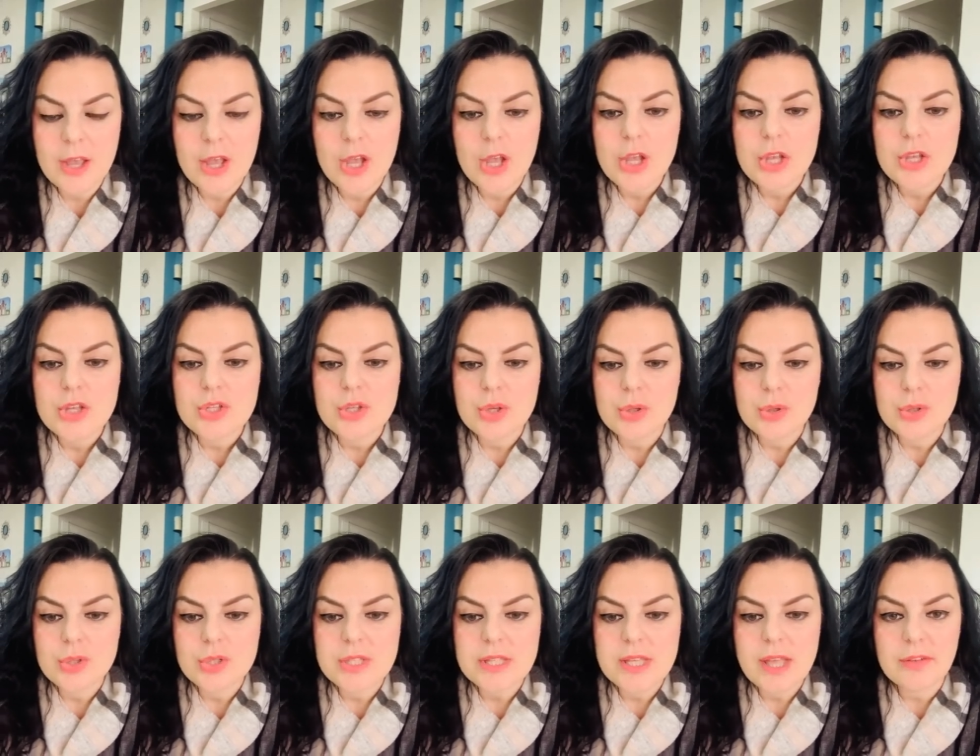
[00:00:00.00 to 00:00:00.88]
So you
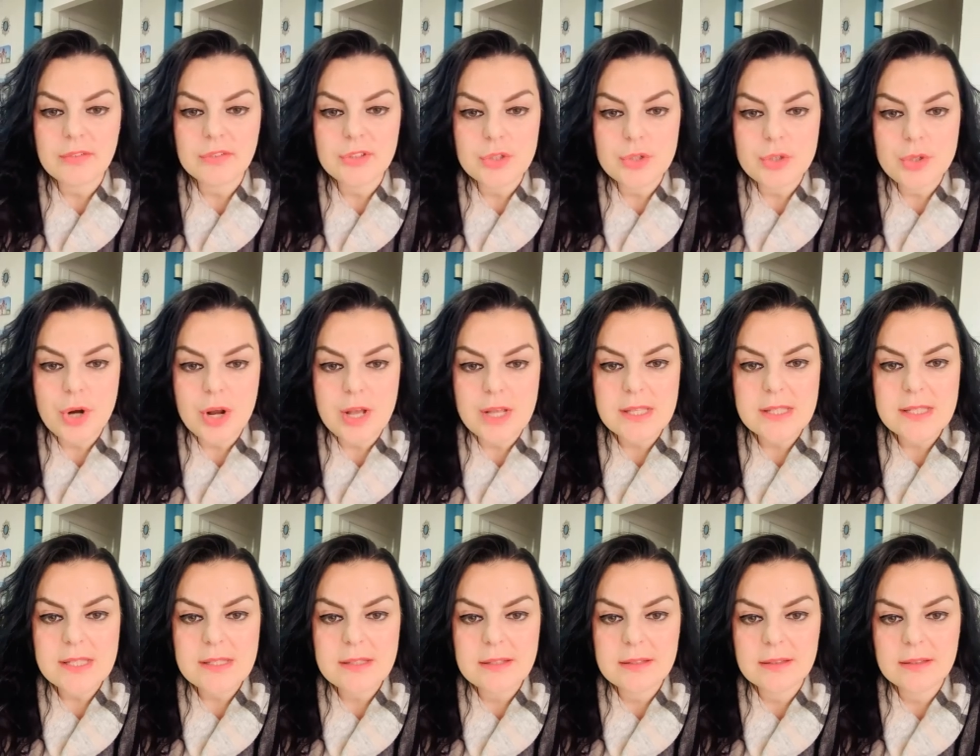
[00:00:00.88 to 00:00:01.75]
just have to
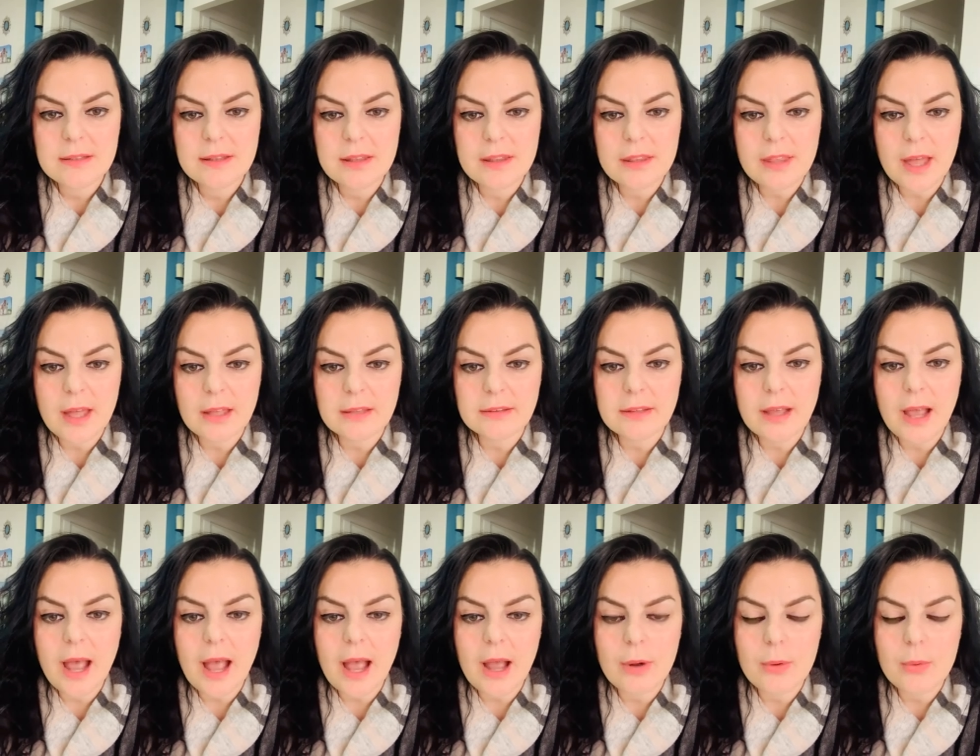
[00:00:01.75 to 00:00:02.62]
trust that the
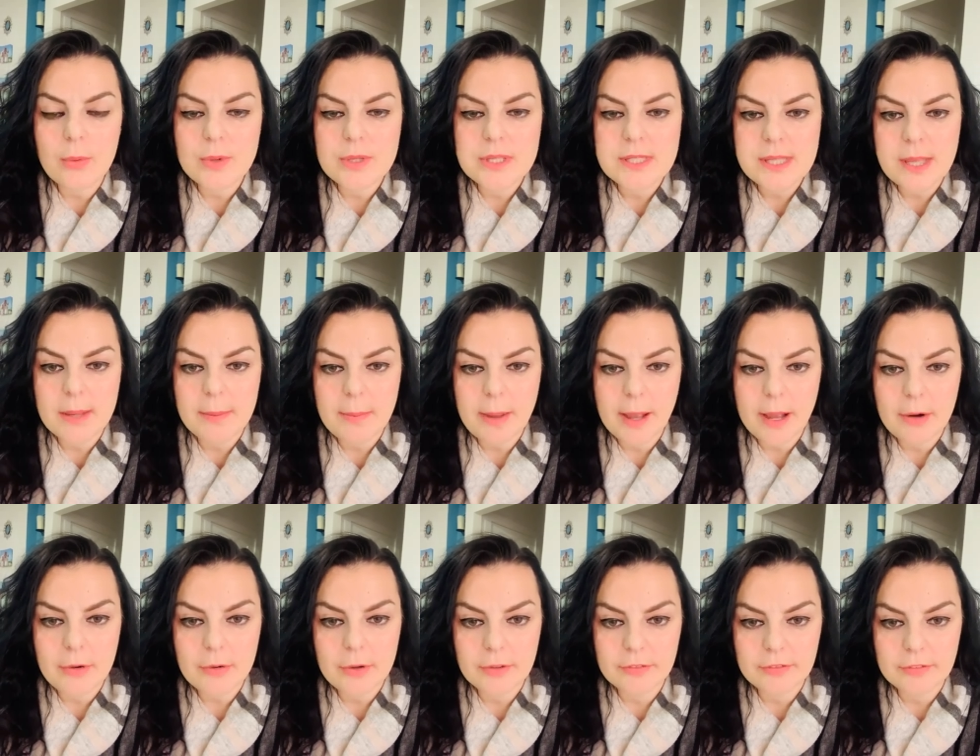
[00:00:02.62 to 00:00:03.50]
how will somehow
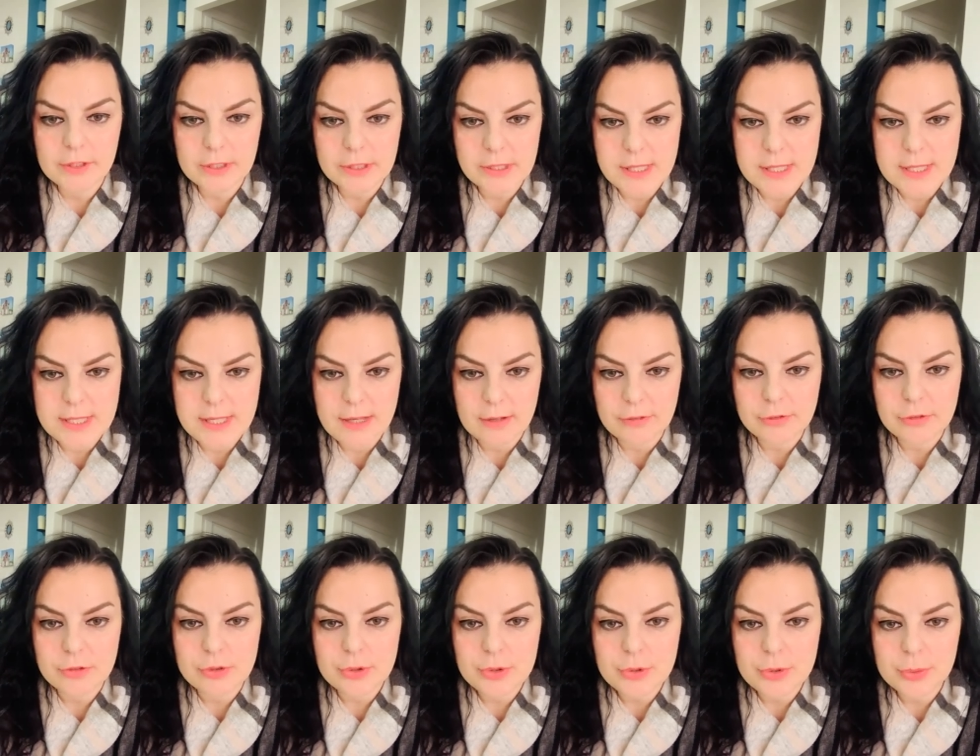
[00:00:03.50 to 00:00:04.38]
reveal itself
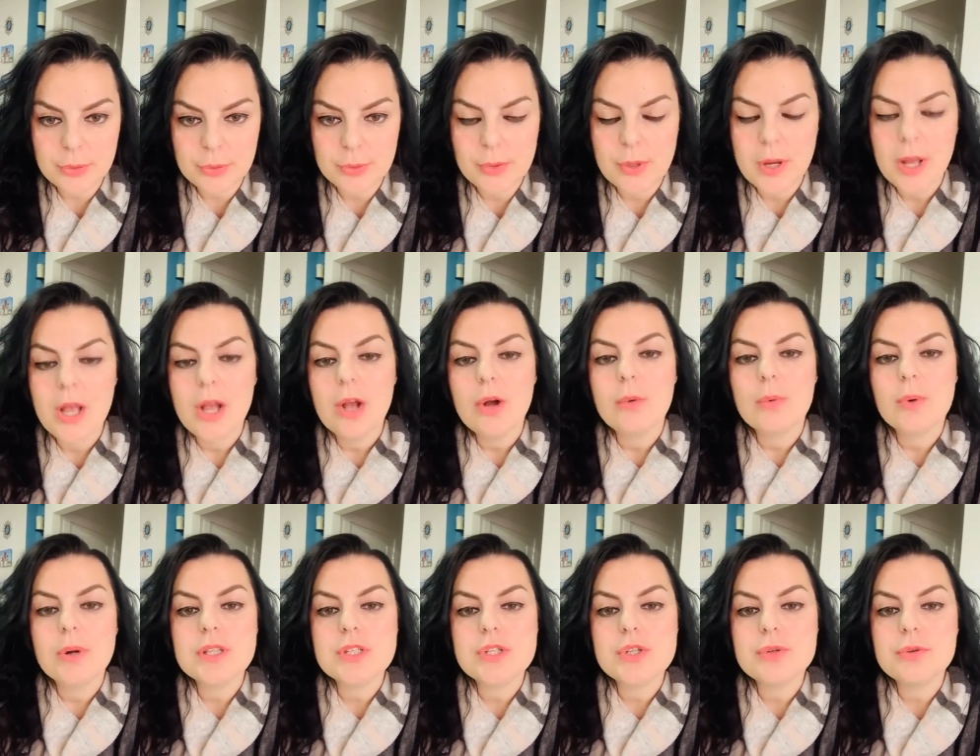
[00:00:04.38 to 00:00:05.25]
to you
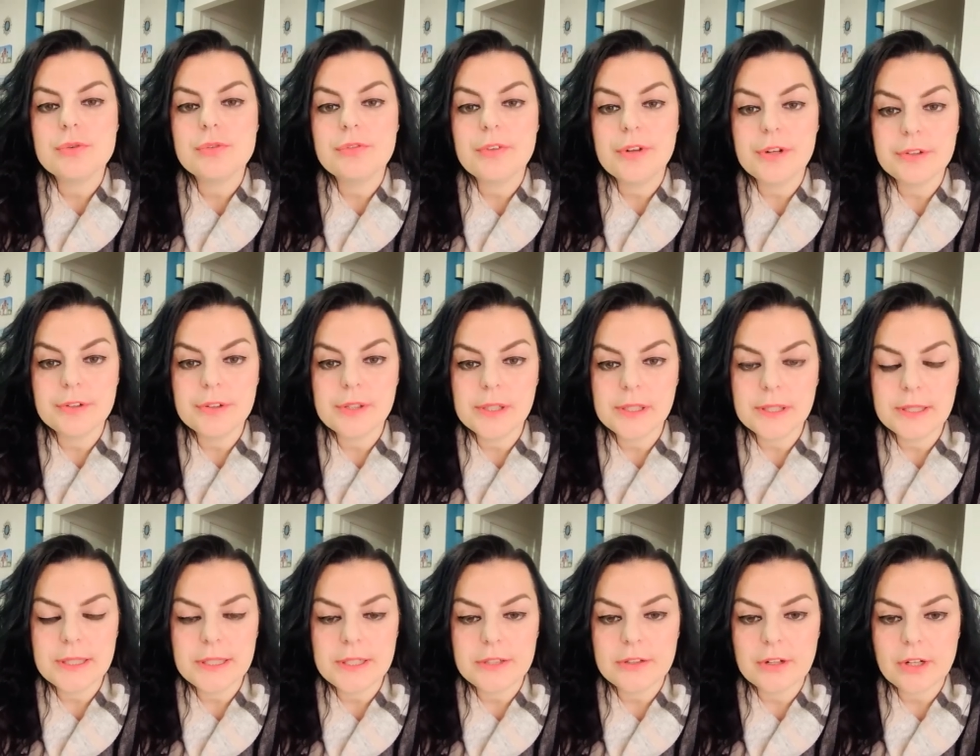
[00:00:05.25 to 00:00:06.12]
once you're very
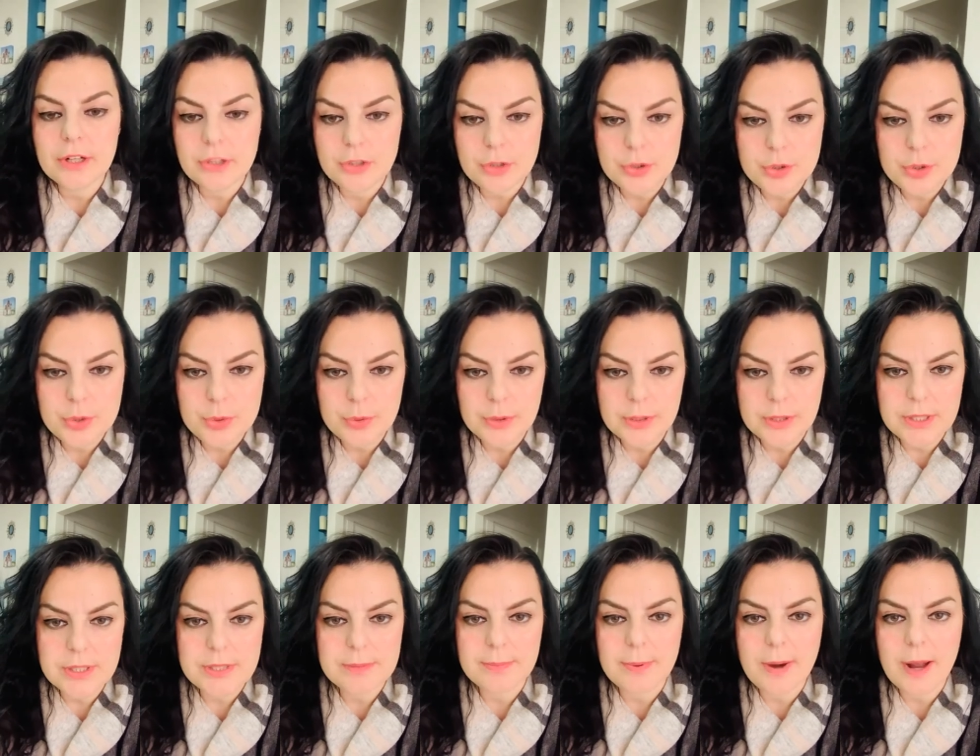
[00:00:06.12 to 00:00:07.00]
clear and you're doing
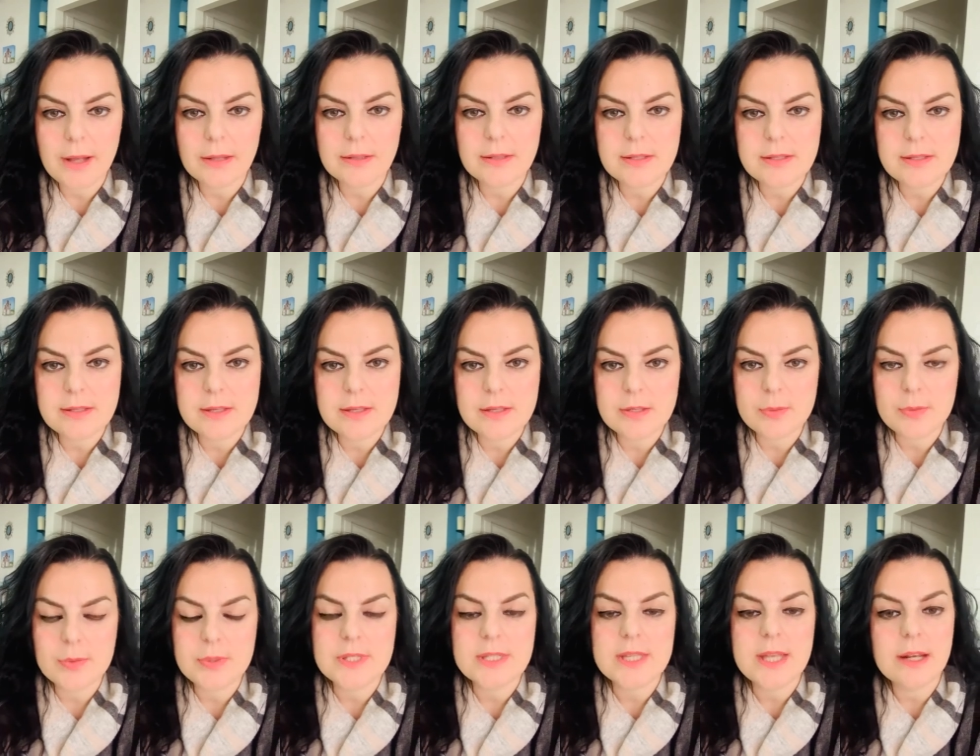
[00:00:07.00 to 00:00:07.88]
these practices
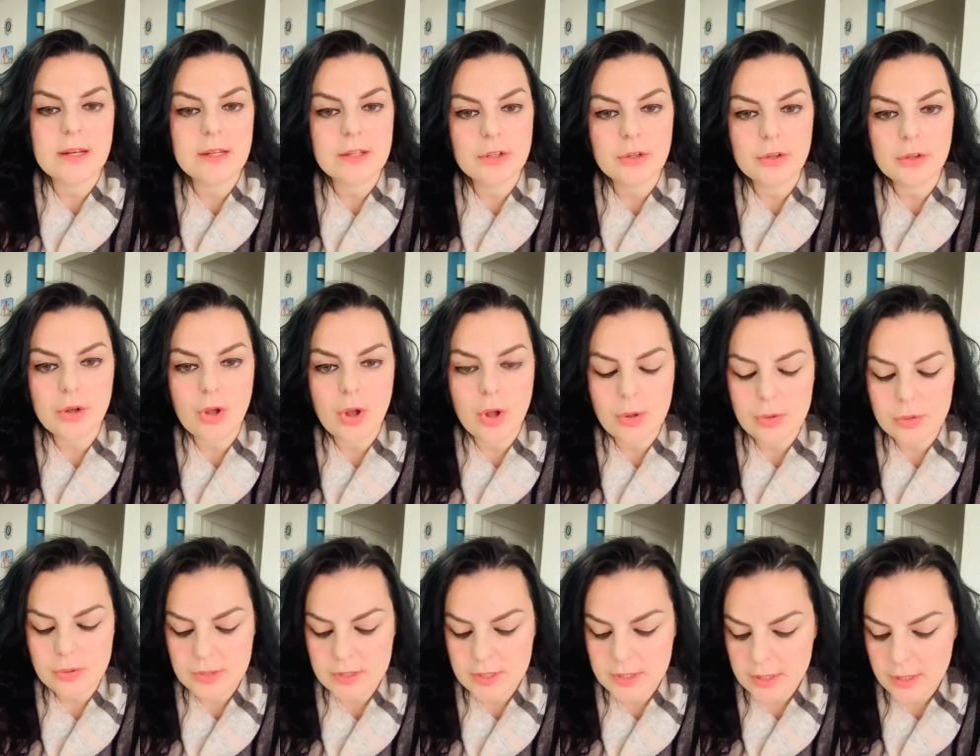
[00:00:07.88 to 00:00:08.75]
with setting your
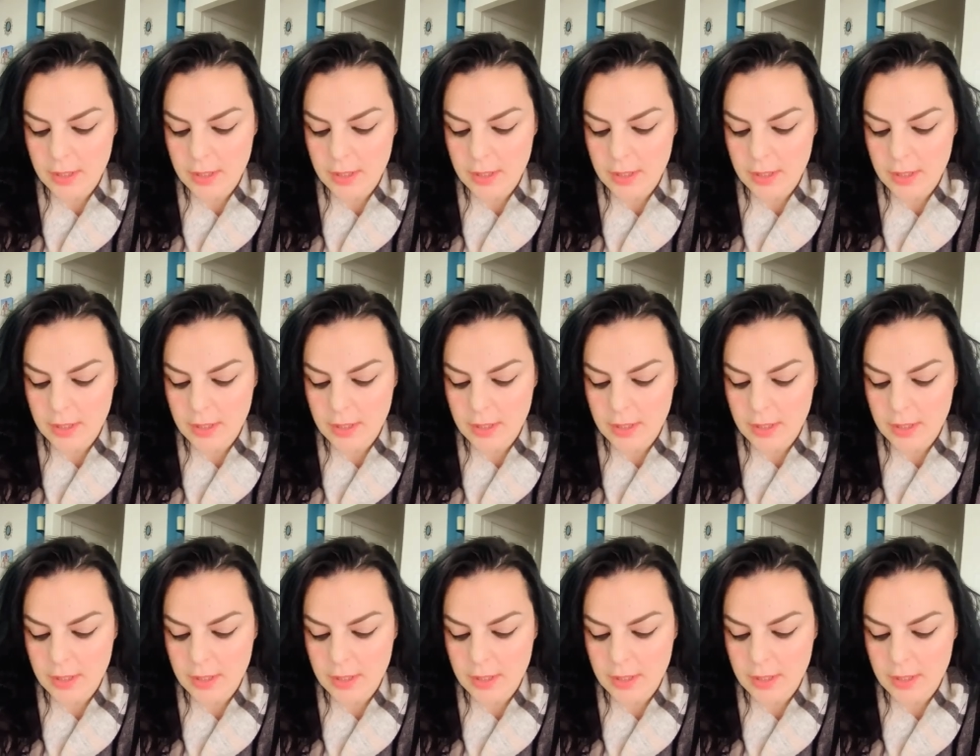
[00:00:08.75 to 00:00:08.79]
goals.